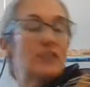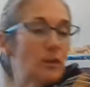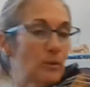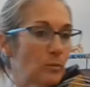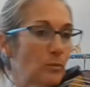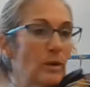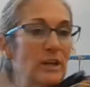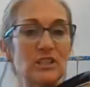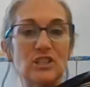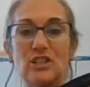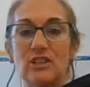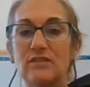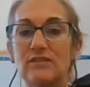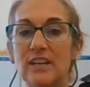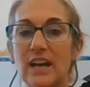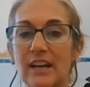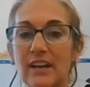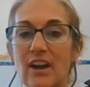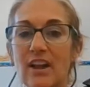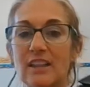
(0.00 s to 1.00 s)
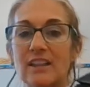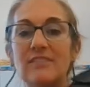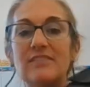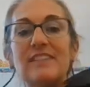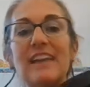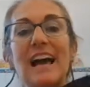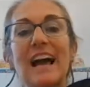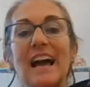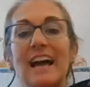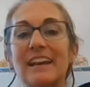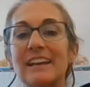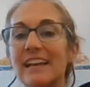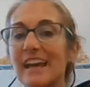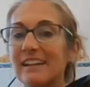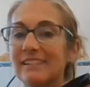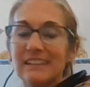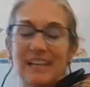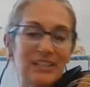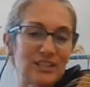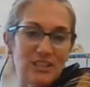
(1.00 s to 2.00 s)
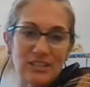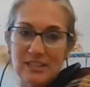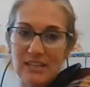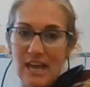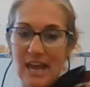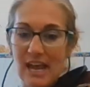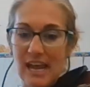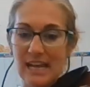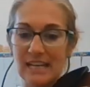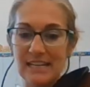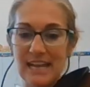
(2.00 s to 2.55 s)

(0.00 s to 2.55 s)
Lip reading: Once you've done all of that, and let's say